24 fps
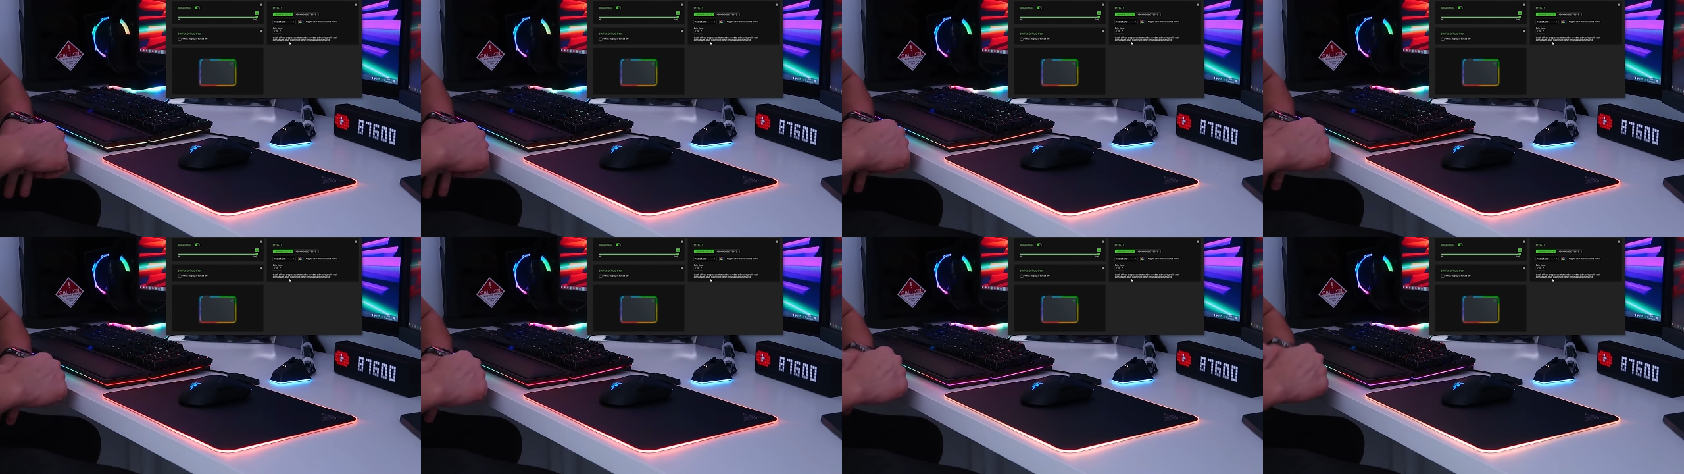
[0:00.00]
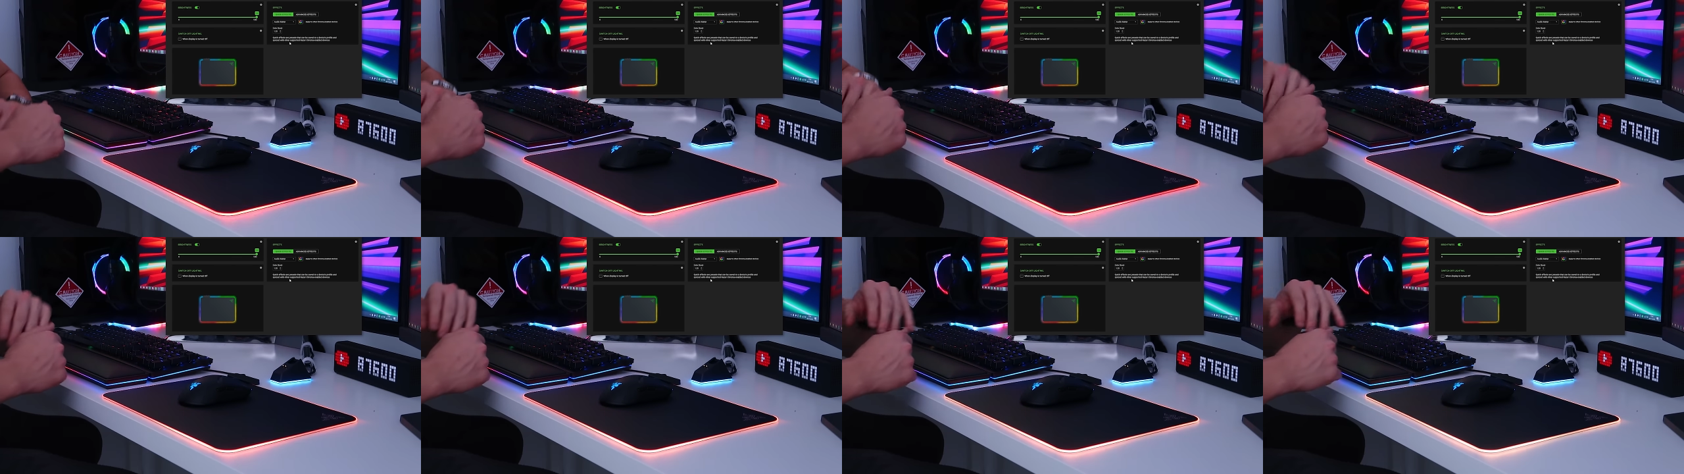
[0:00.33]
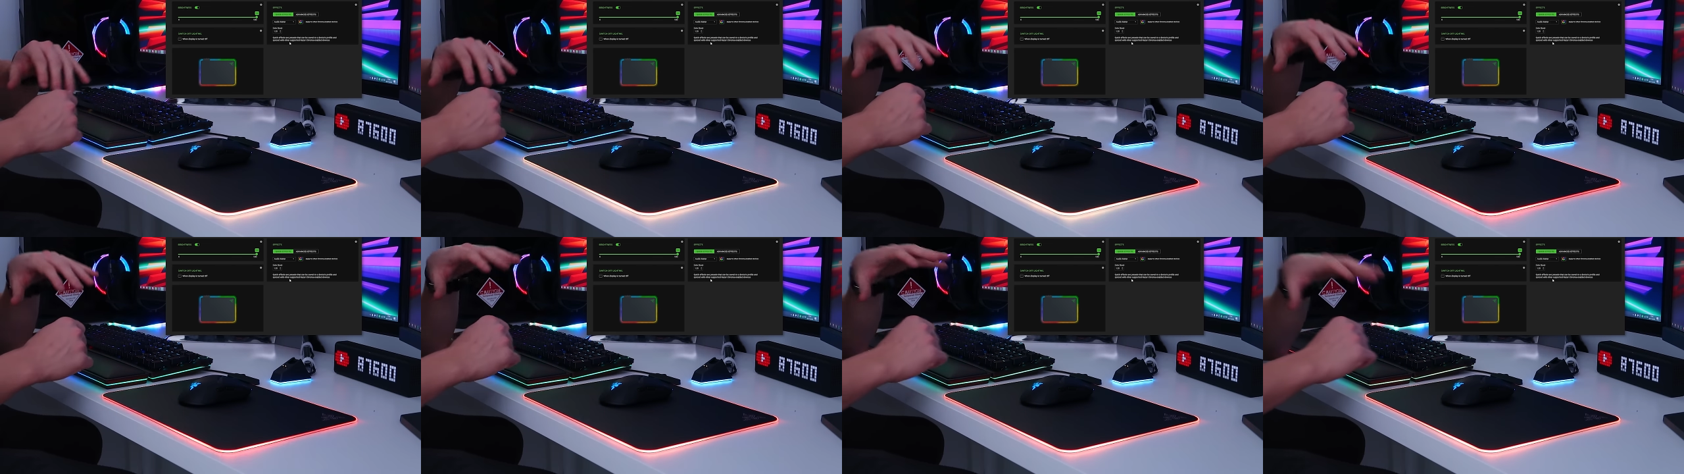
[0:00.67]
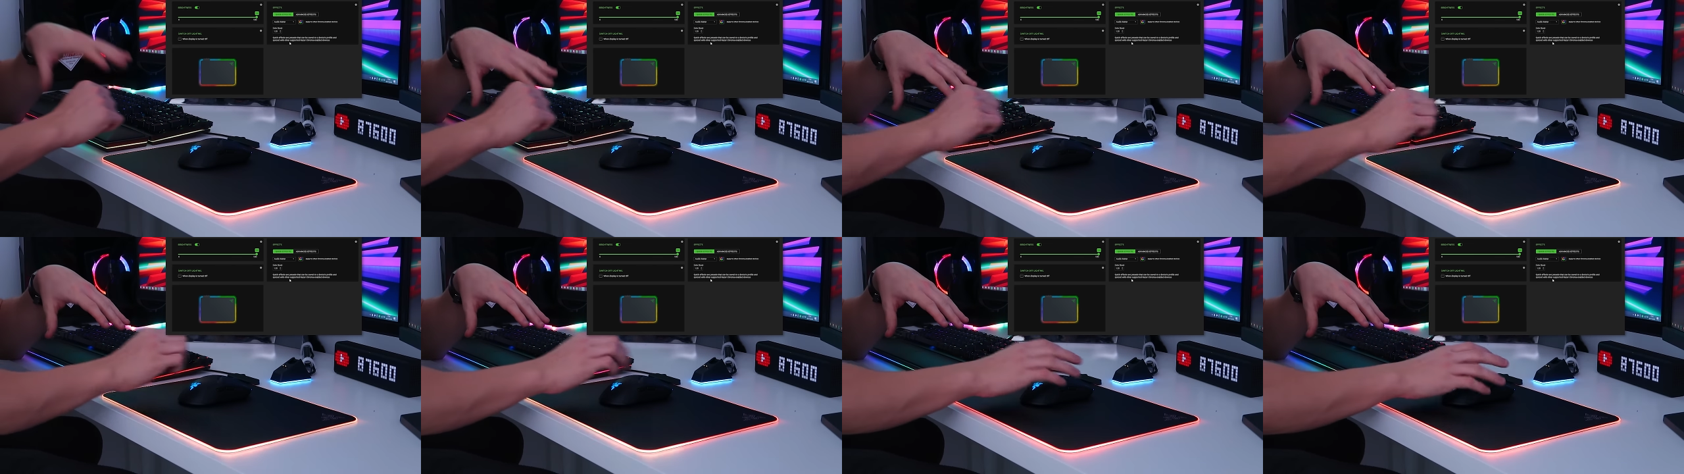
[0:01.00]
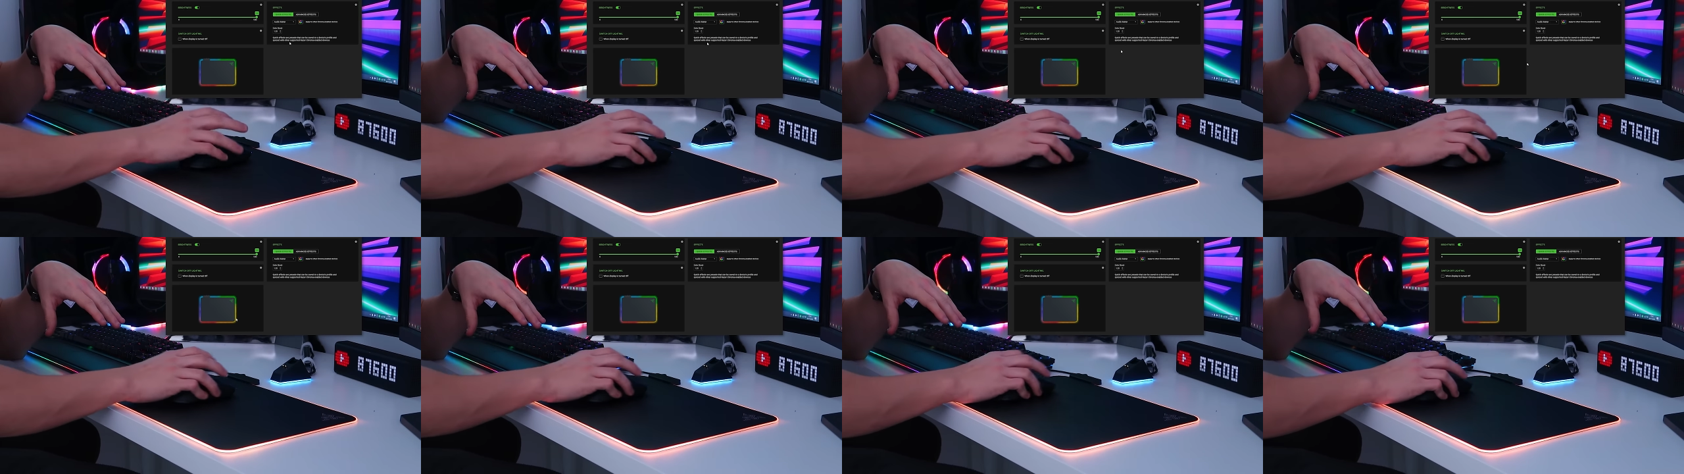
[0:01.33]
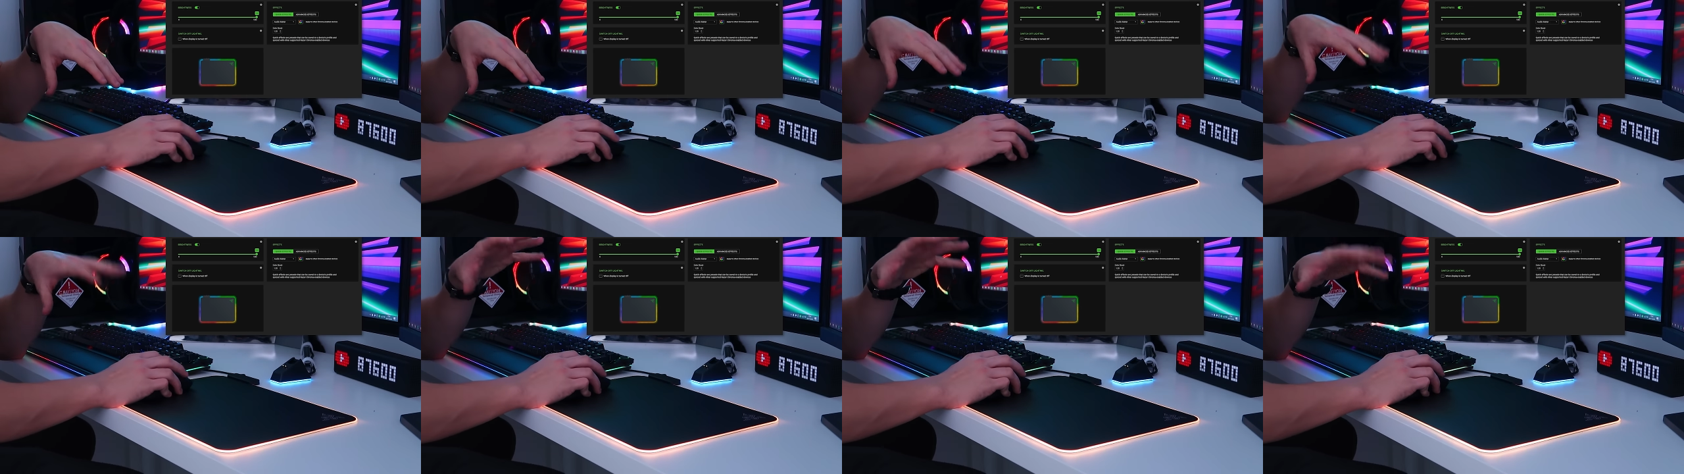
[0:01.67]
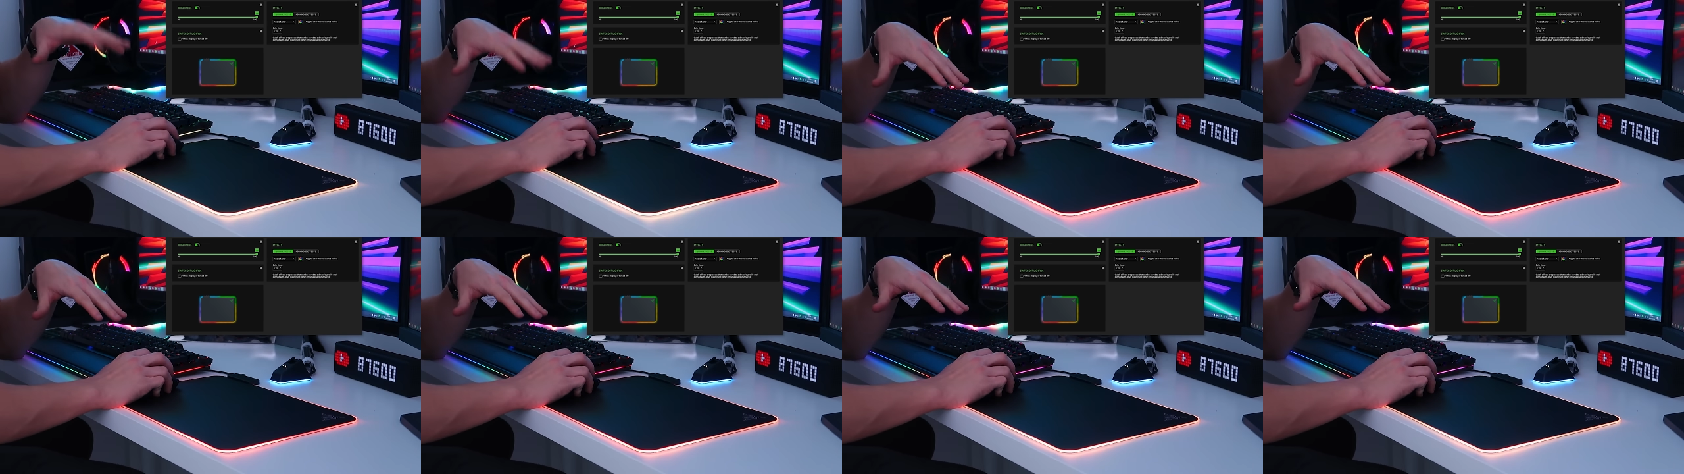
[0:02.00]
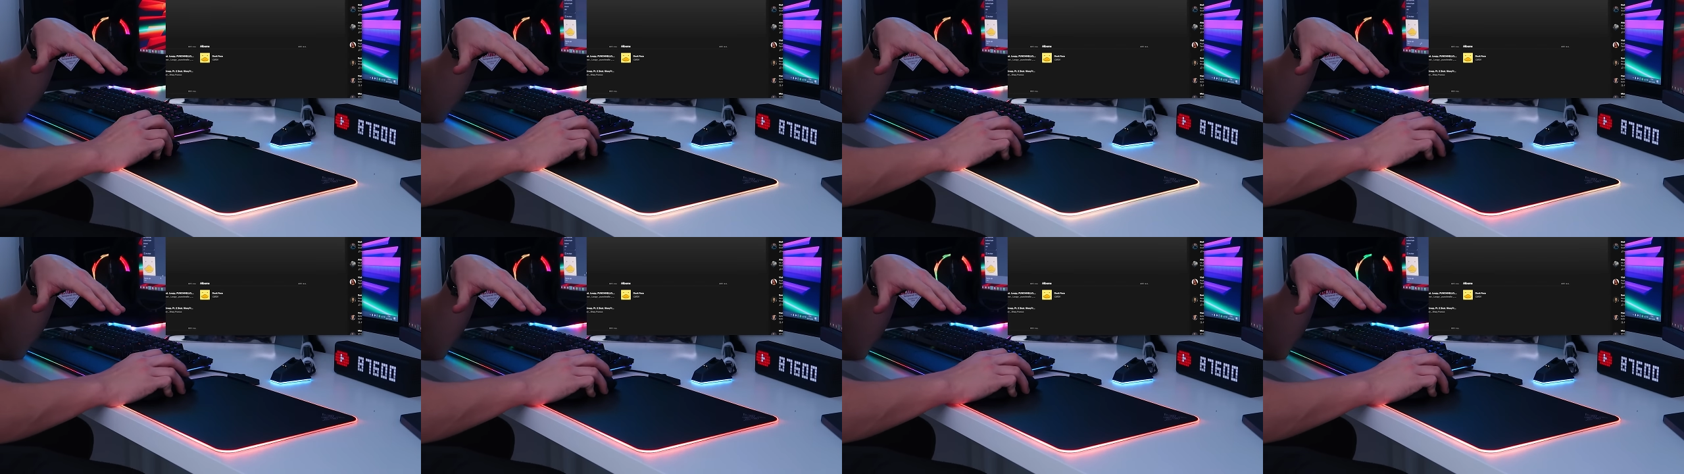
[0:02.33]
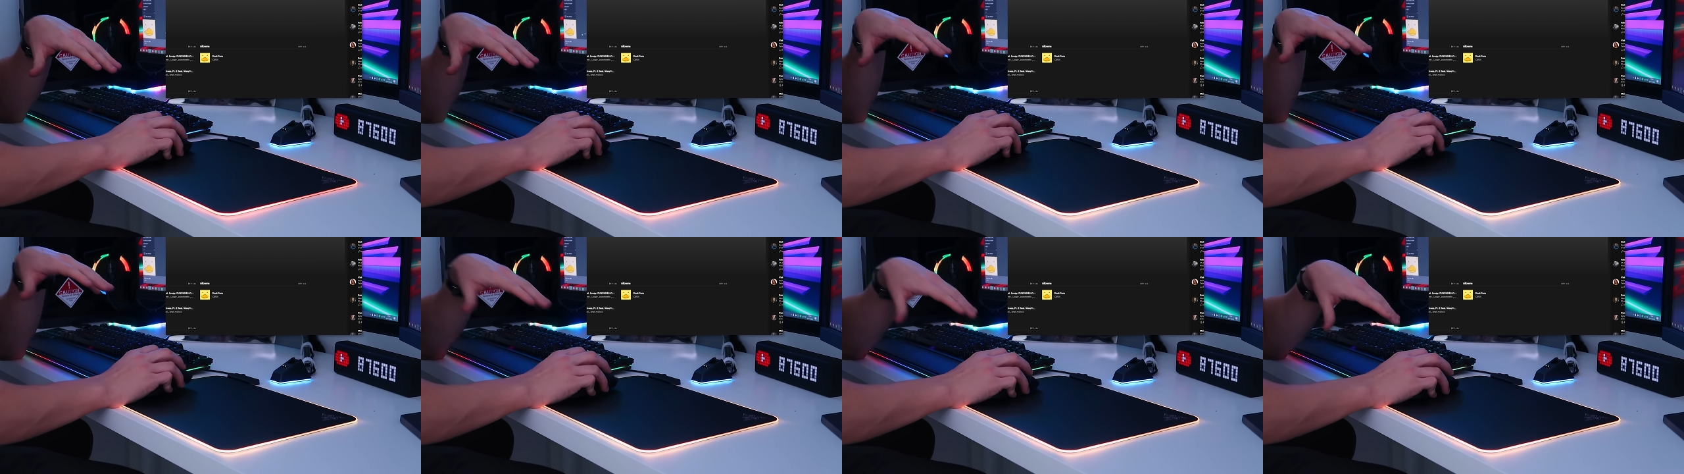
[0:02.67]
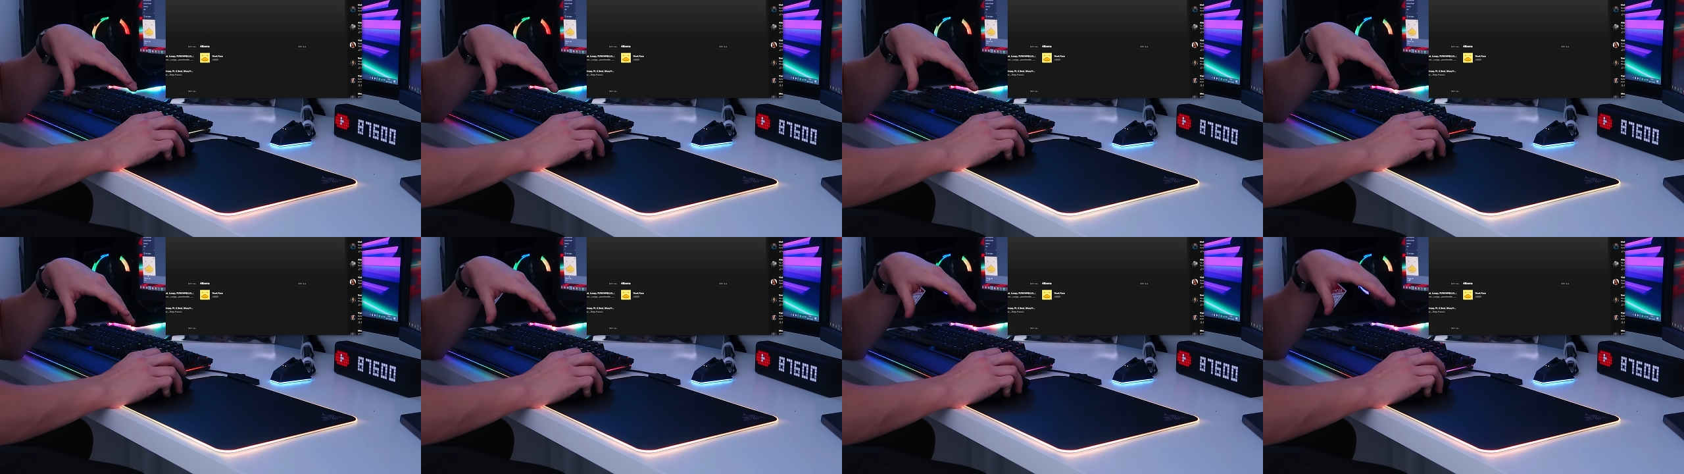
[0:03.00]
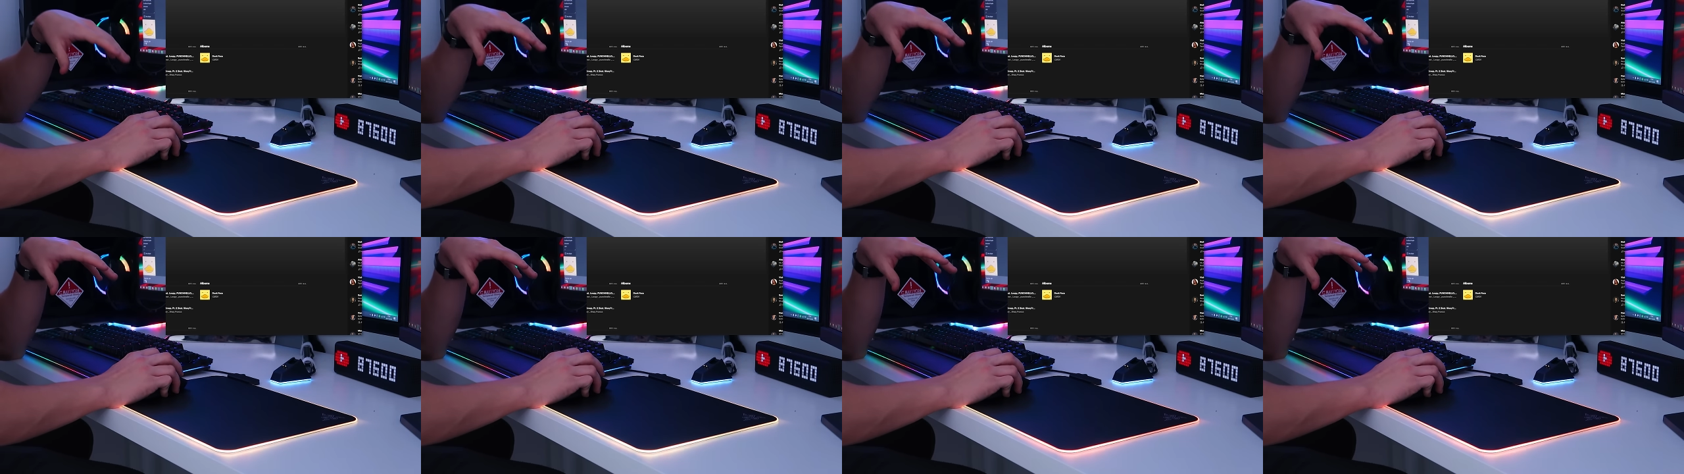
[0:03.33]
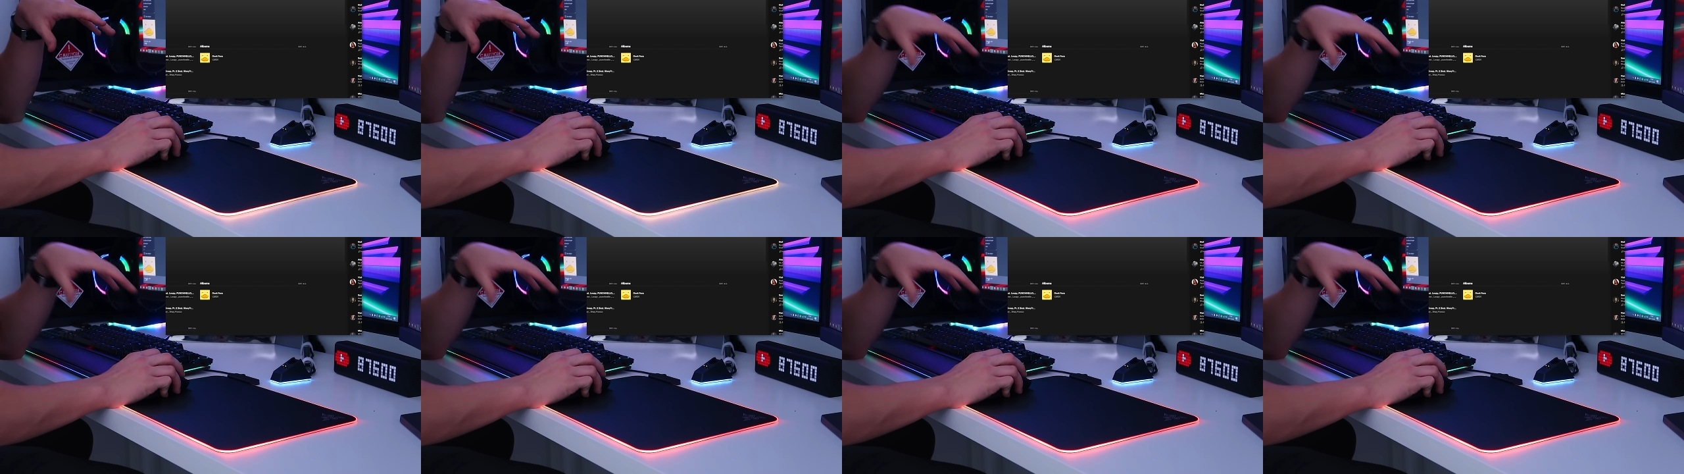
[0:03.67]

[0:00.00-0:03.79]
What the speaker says: Nobody's mouth can be seen.